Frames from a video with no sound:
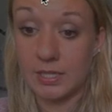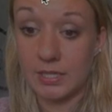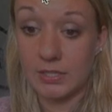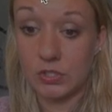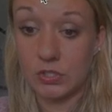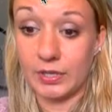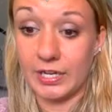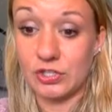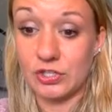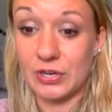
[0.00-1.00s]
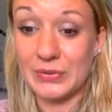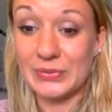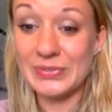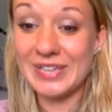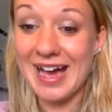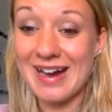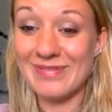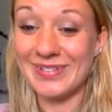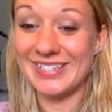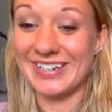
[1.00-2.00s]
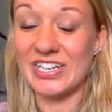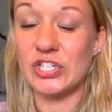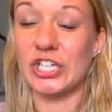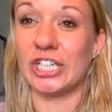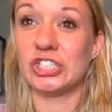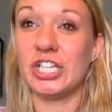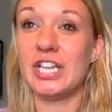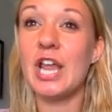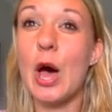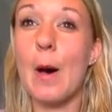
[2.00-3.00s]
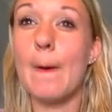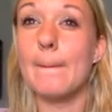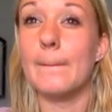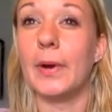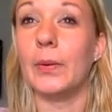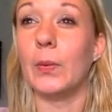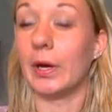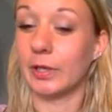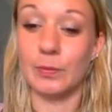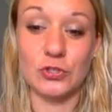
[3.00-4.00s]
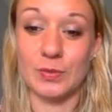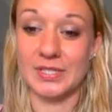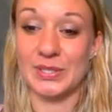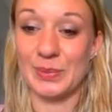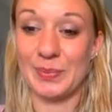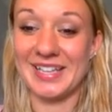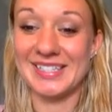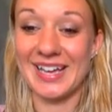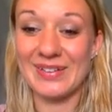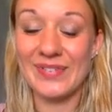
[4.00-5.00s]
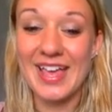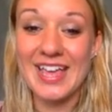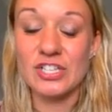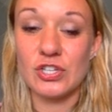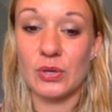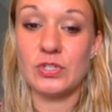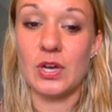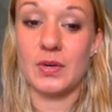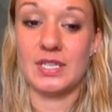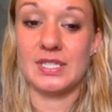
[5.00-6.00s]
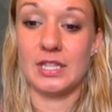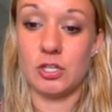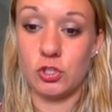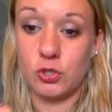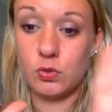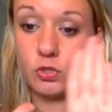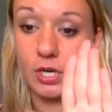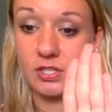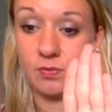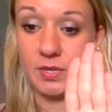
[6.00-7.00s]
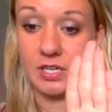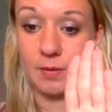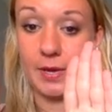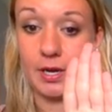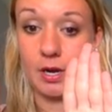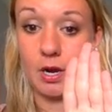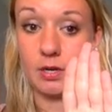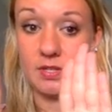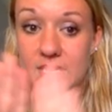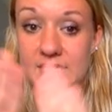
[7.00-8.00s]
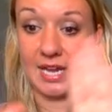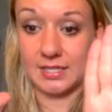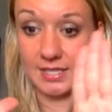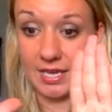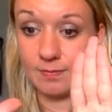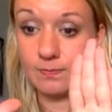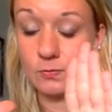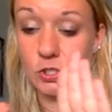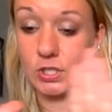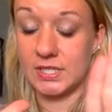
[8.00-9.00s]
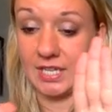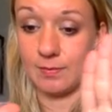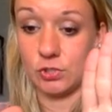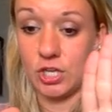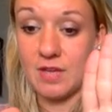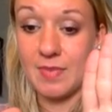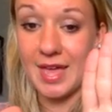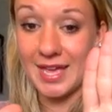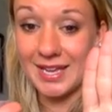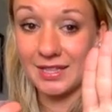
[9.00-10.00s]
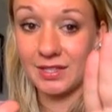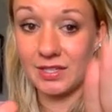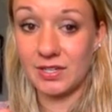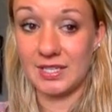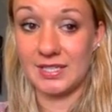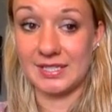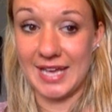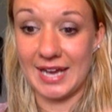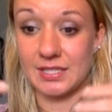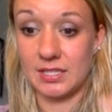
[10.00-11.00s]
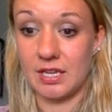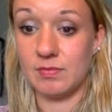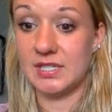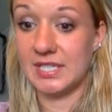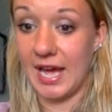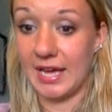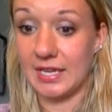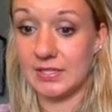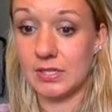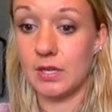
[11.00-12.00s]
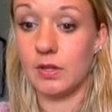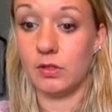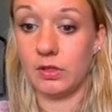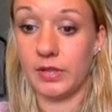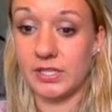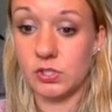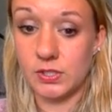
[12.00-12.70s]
this is what I chose as your introduction, but welcome to Mrs. LeBand's life. So notice that the two jars of peanut butter are the exact same, so the same shape, and they are the exact same size. Let's